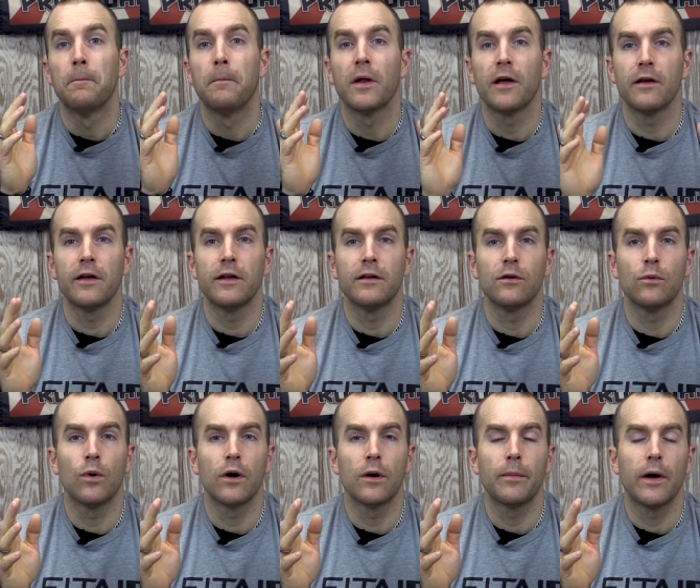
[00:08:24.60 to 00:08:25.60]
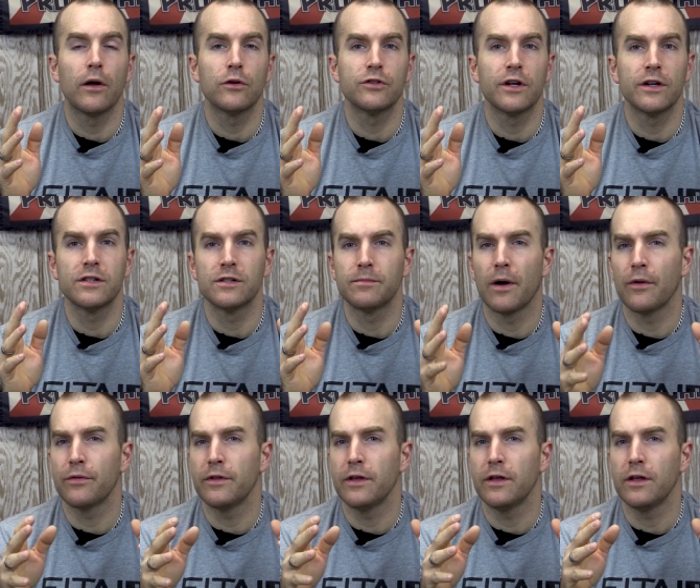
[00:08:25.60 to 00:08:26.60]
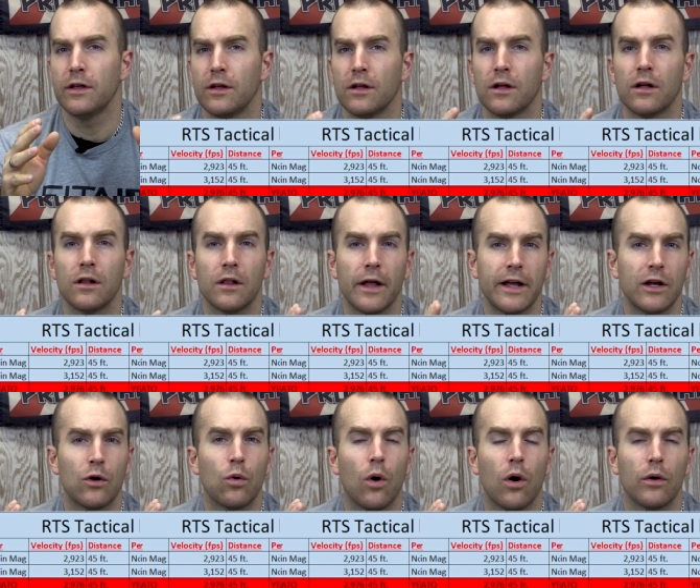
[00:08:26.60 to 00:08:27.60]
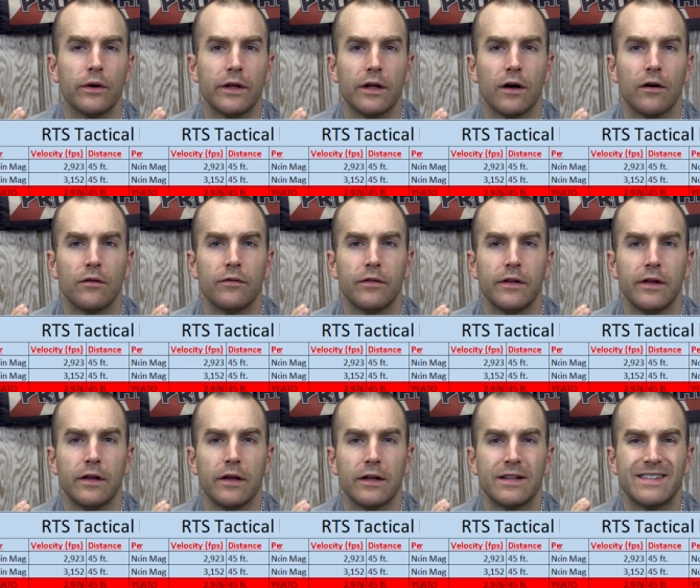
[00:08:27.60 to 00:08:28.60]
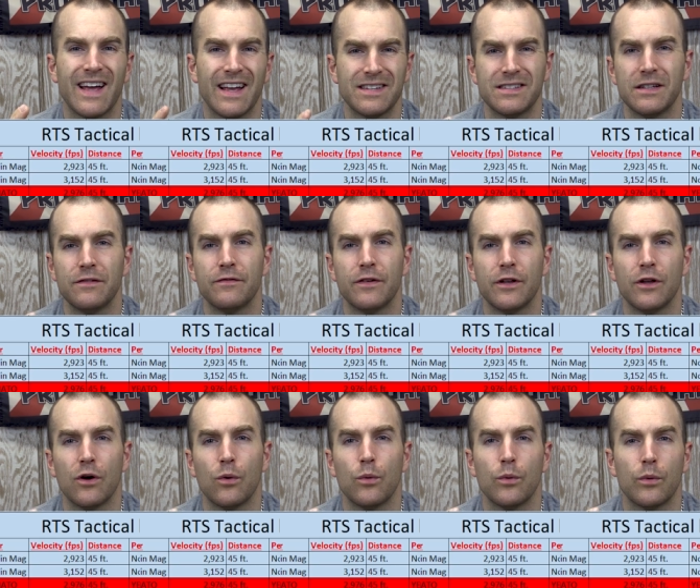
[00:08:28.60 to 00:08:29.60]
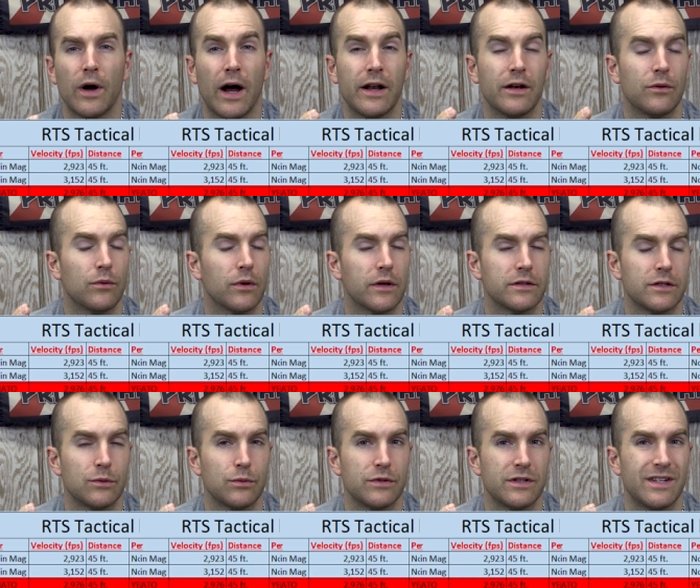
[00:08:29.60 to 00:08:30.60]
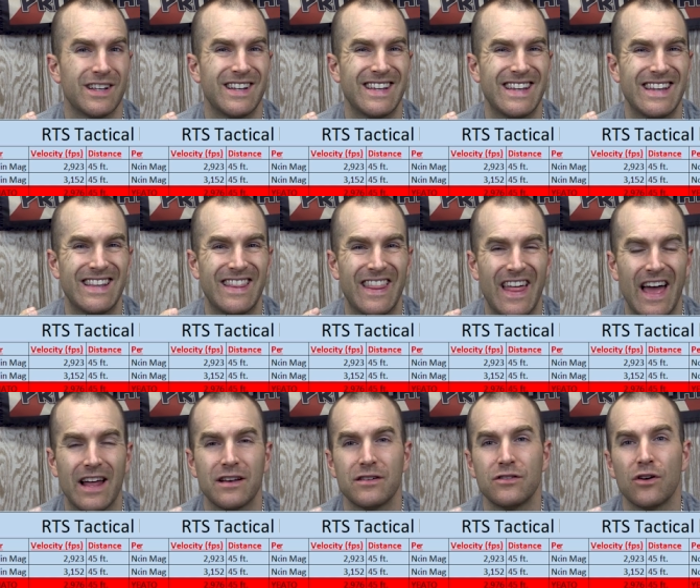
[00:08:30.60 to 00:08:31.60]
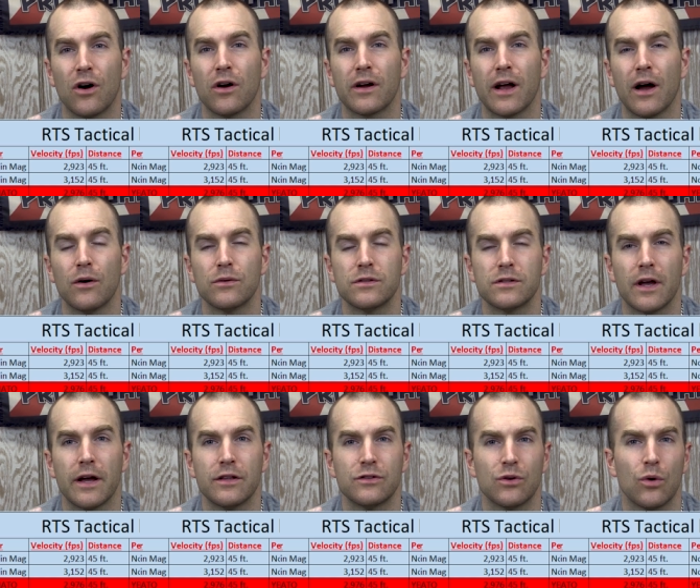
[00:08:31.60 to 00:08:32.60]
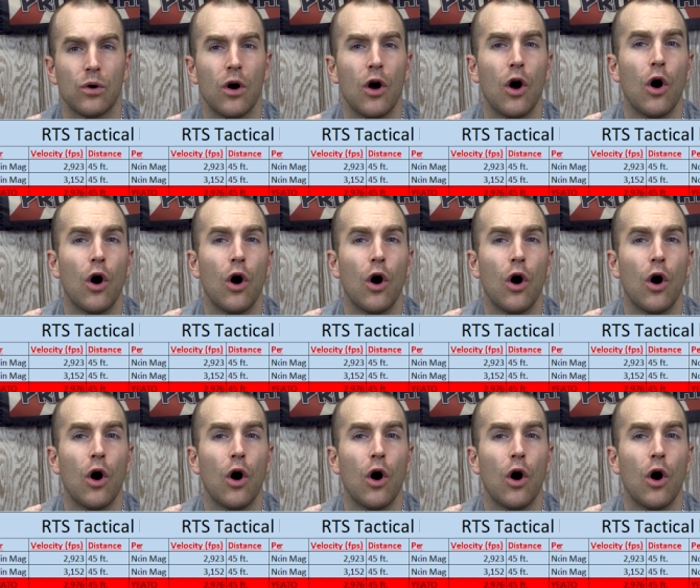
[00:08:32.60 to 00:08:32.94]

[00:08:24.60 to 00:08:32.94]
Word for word: But I want to apologize about the light quality of the testing video. I didn't realize it was getting that dark outside, so